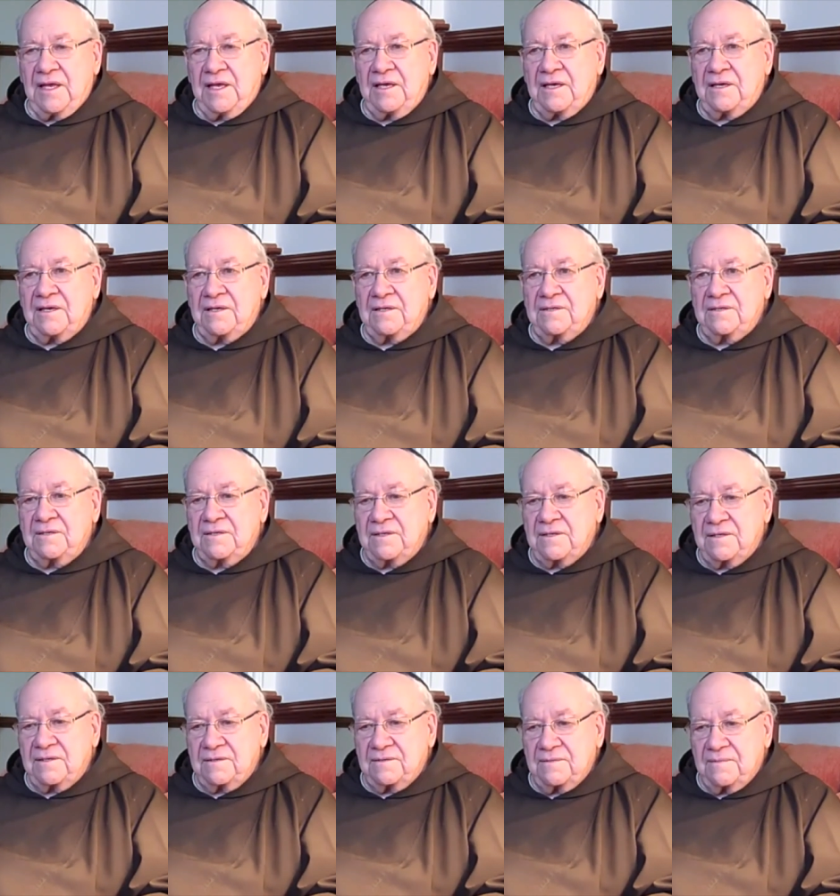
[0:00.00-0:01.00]
and
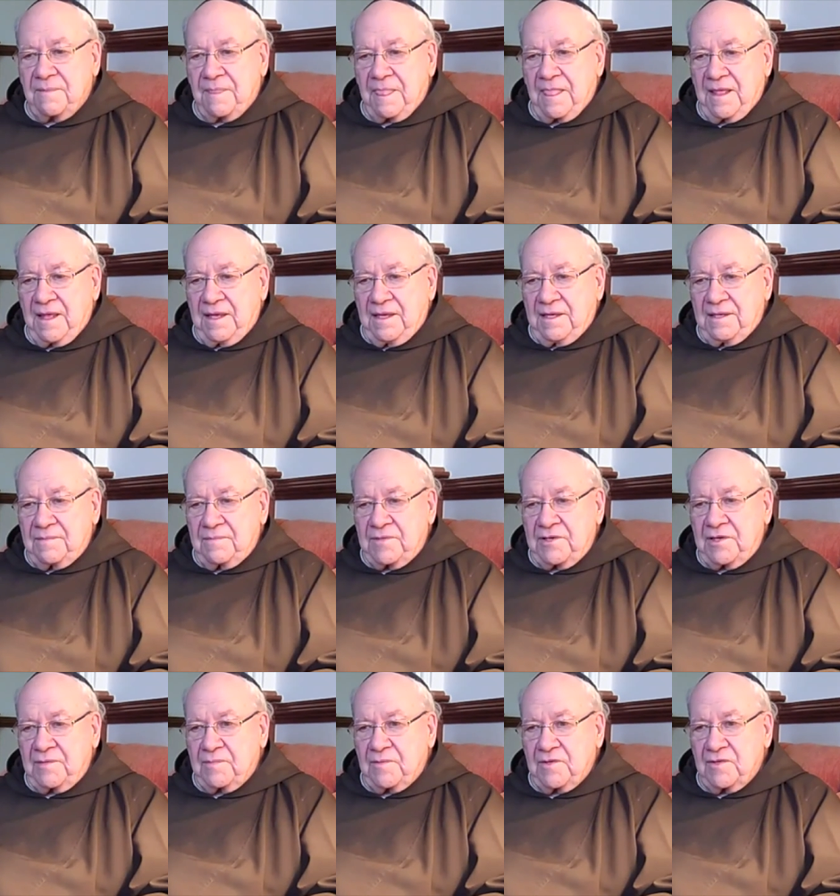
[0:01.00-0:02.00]

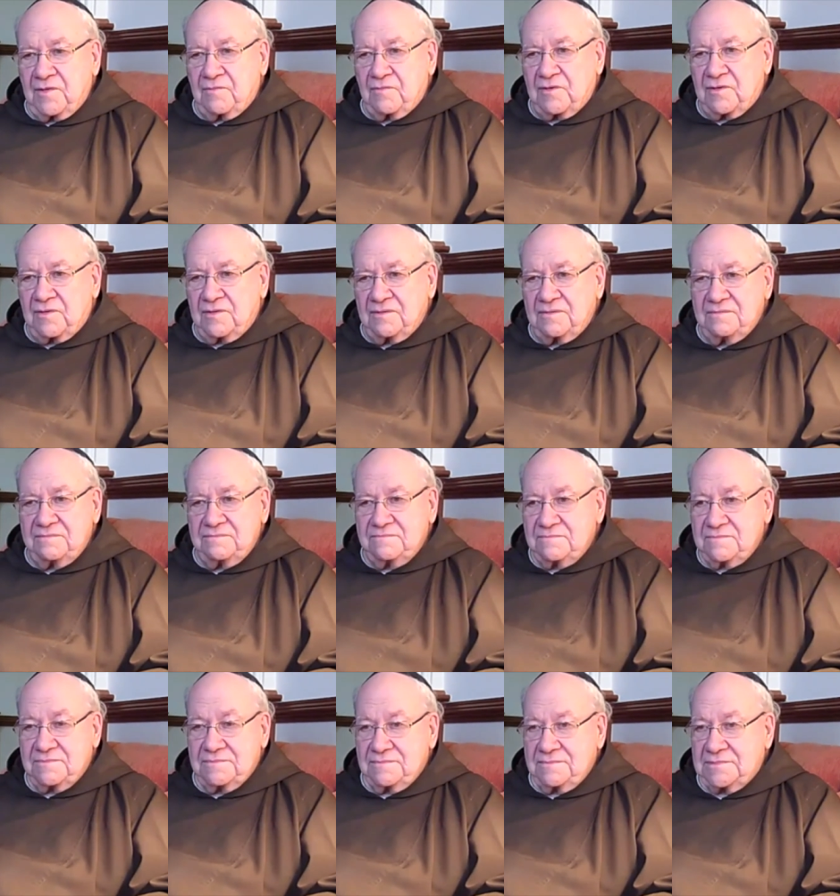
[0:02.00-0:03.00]
people were
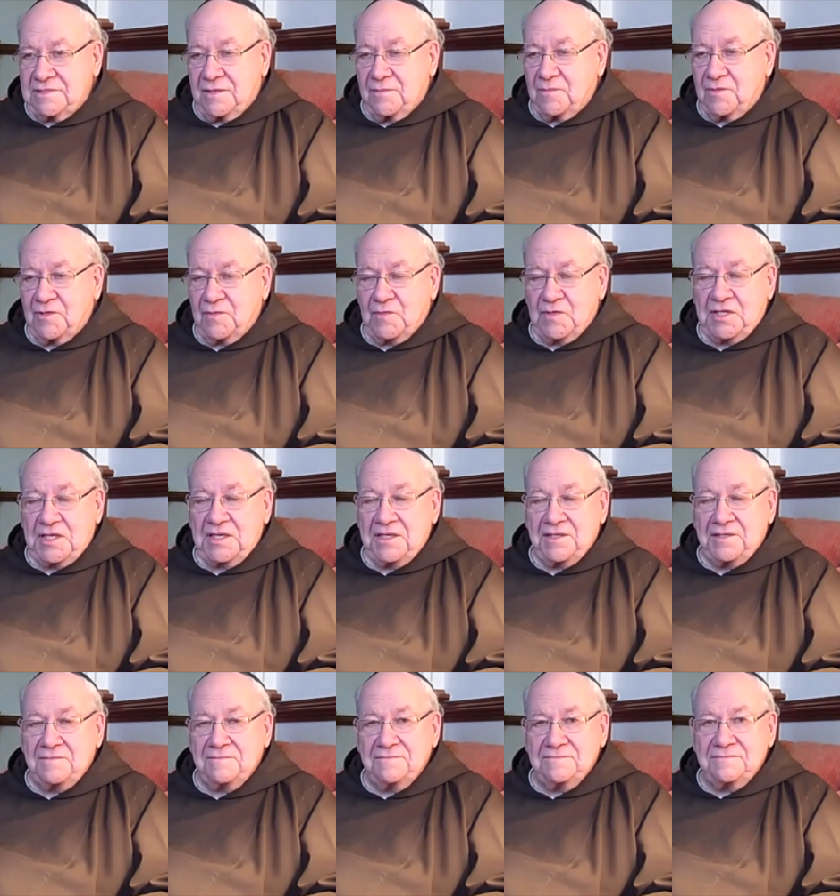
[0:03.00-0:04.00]
humble with
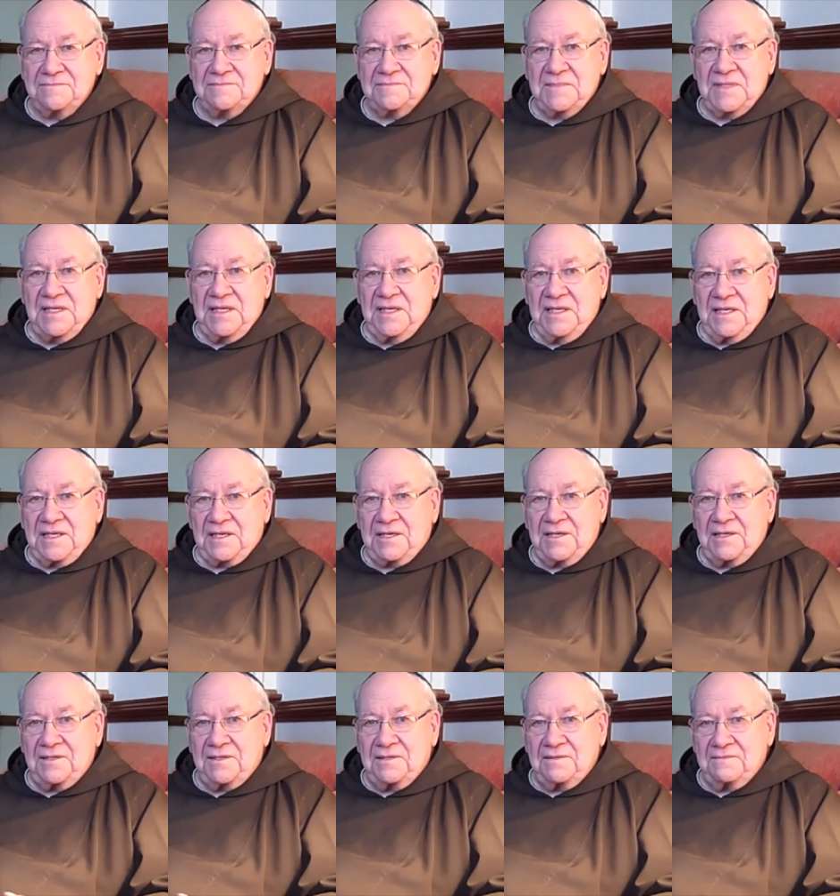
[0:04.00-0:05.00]
him,
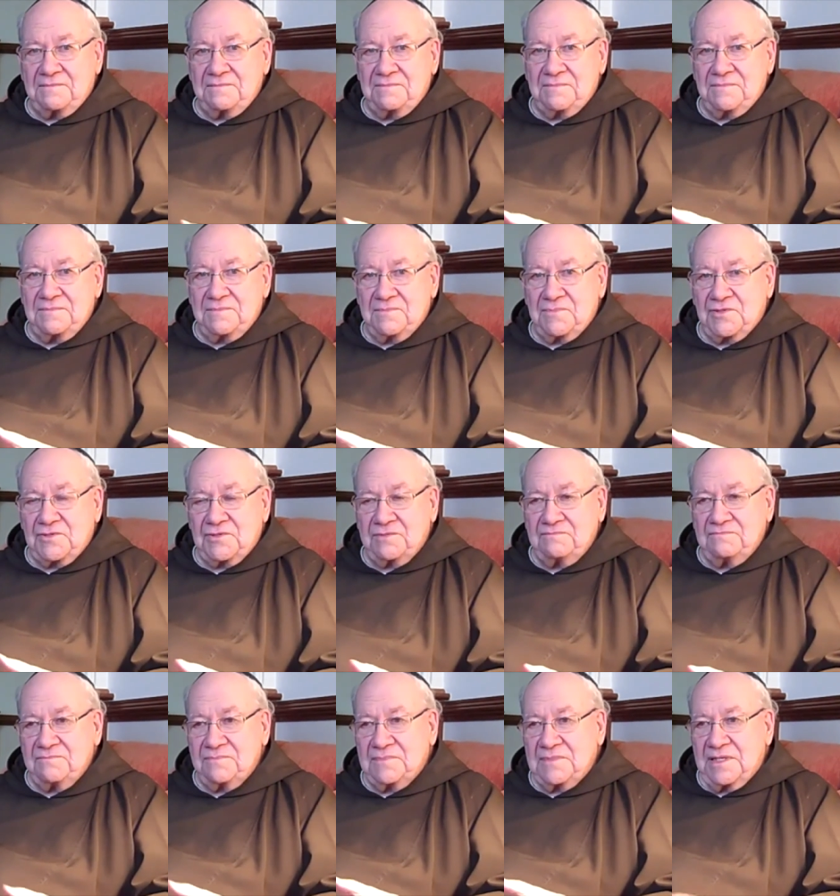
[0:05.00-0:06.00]
kind of
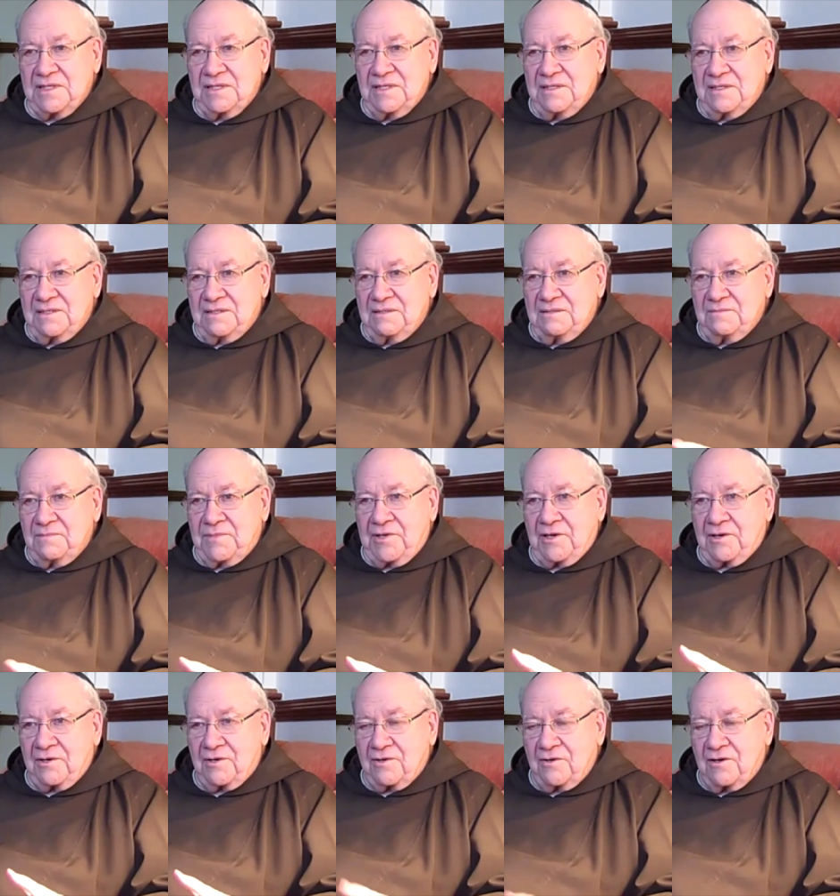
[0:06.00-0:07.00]

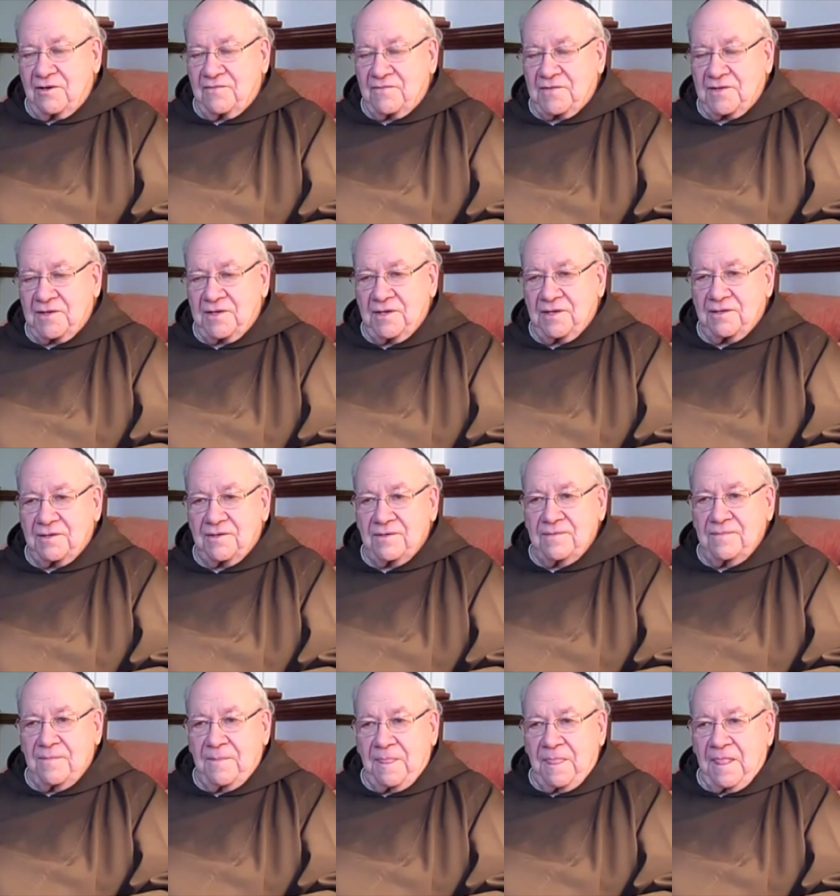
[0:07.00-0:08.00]
paired off together.